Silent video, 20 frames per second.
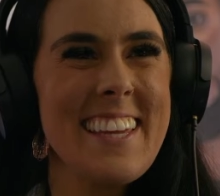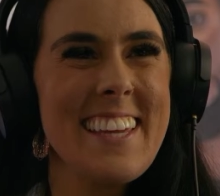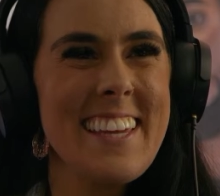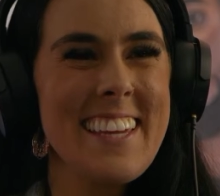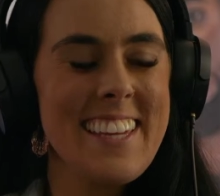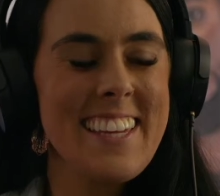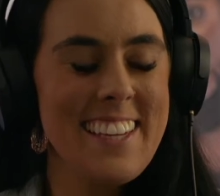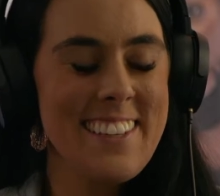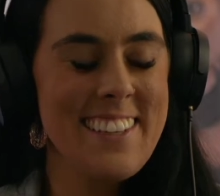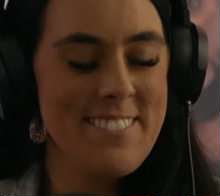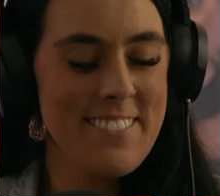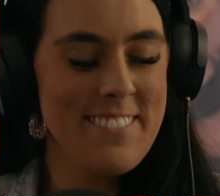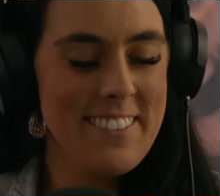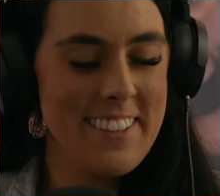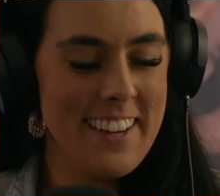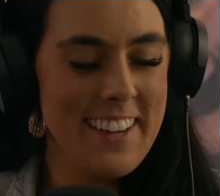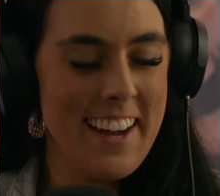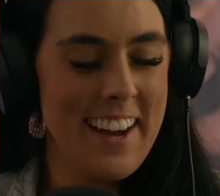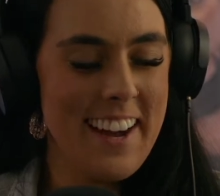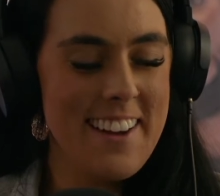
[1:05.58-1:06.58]
Thank you for
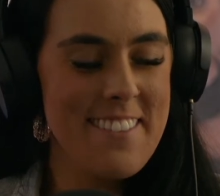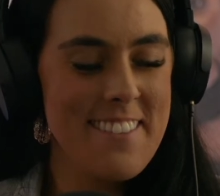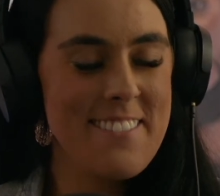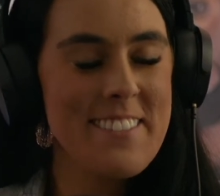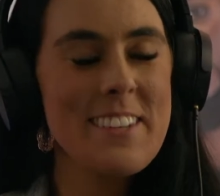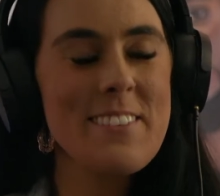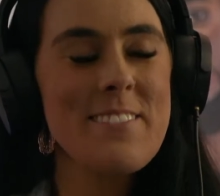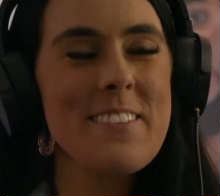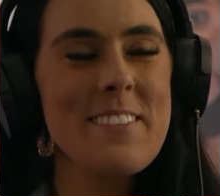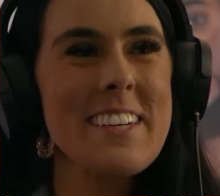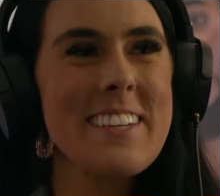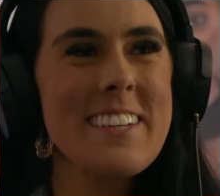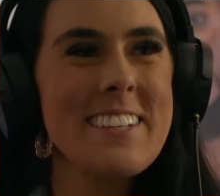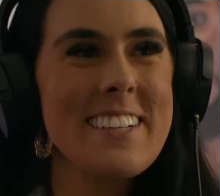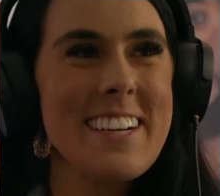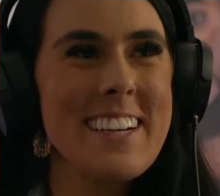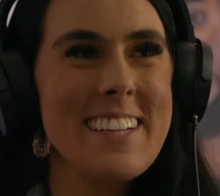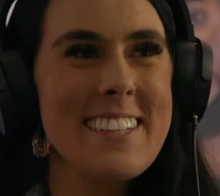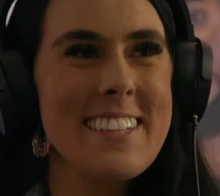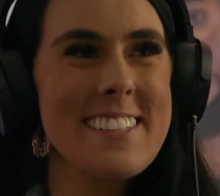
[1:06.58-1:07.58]
having me,
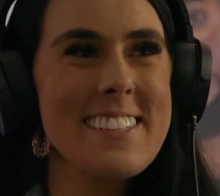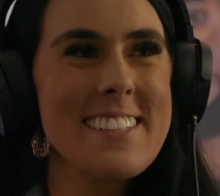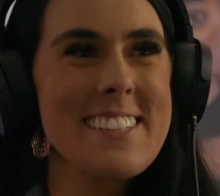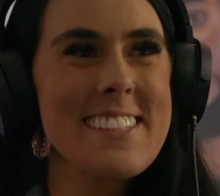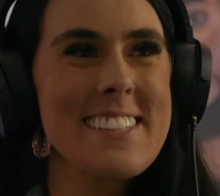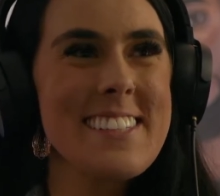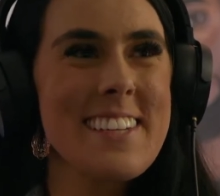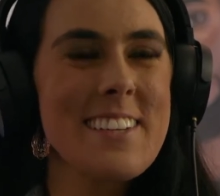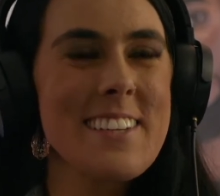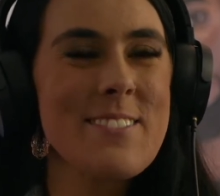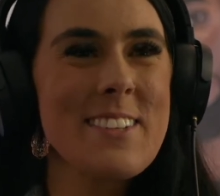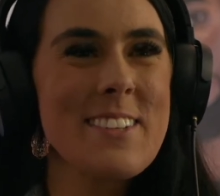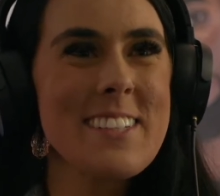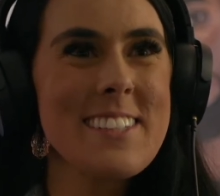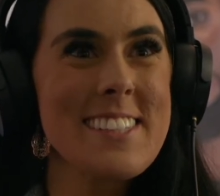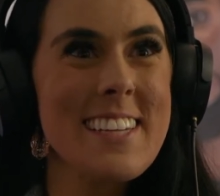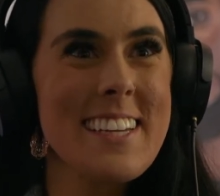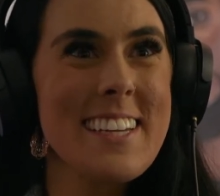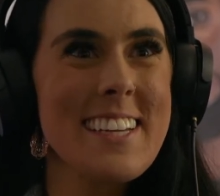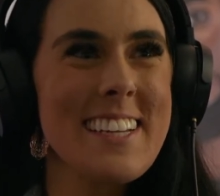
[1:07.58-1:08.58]
you guys. I'm
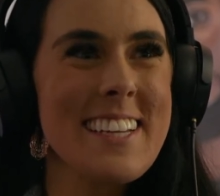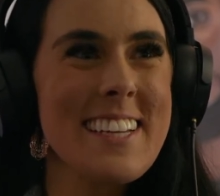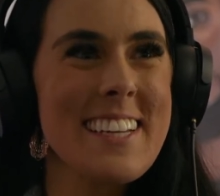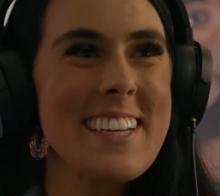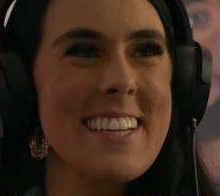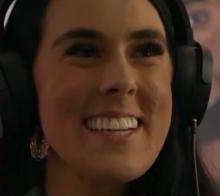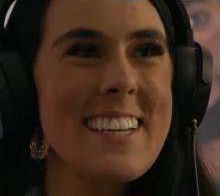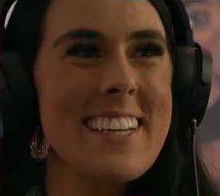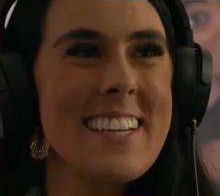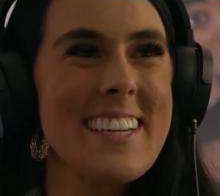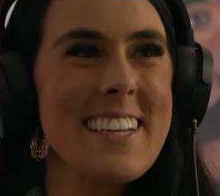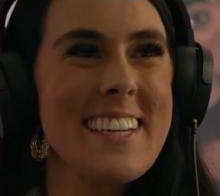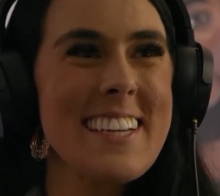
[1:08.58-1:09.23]
excited.